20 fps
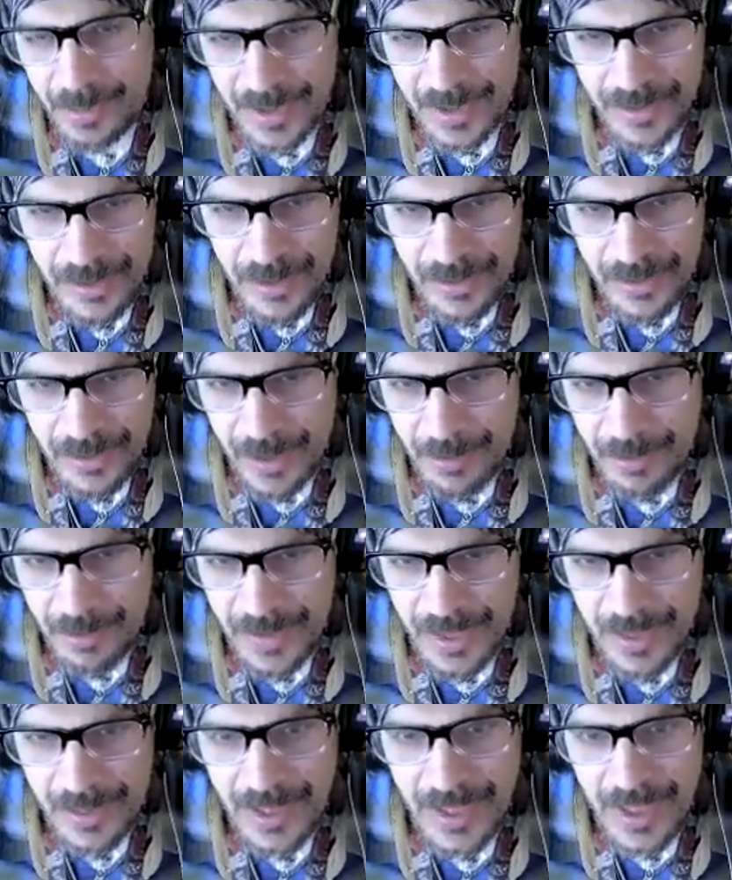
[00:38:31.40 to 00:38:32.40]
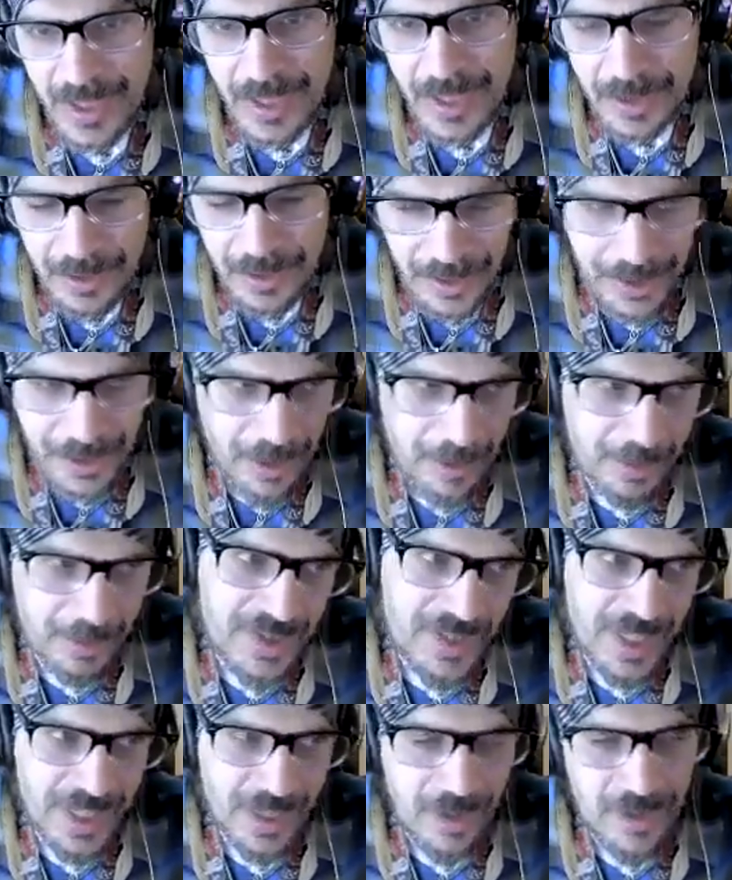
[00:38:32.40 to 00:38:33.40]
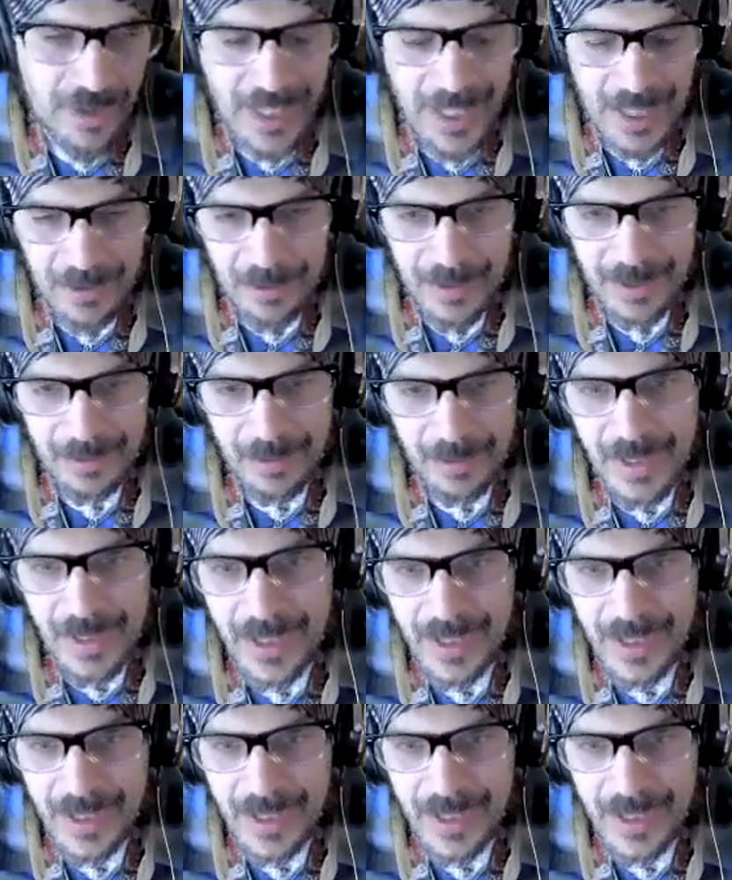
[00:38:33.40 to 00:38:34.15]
bills or something. It's like, okay, well,